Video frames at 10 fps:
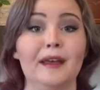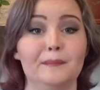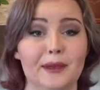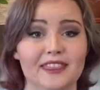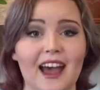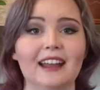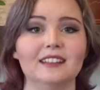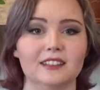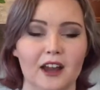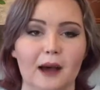But
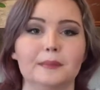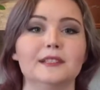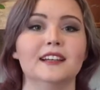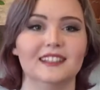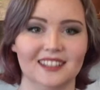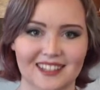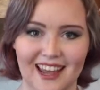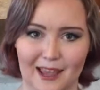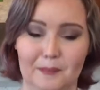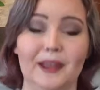that stops
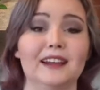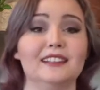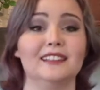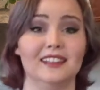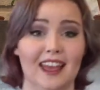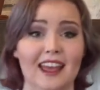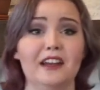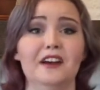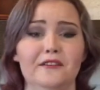today, because today,